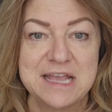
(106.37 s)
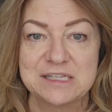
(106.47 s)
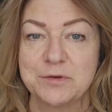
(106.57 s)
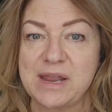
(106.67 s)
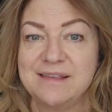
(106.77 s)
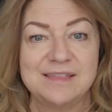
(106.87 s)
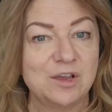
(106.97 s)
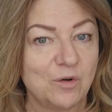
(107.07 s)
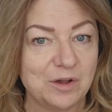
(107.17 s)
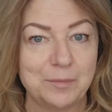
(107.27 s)
So anything
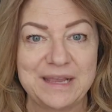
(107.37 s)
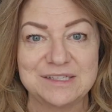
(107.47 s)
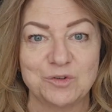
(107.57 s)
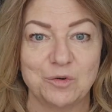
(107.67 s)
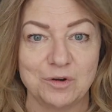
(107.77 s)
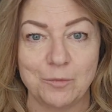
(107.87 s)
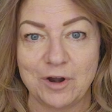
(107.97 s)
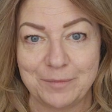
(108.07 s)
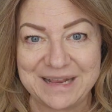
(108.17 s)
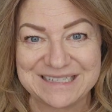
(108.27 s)
oil-based or
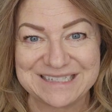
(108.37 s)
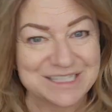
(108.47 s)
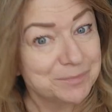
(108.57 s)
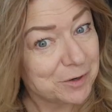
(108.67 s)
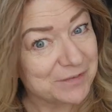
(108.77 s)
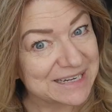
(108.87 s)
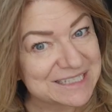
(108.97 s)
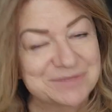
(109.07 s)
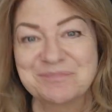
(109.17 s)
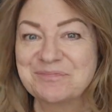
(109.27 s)
water-based is perfect.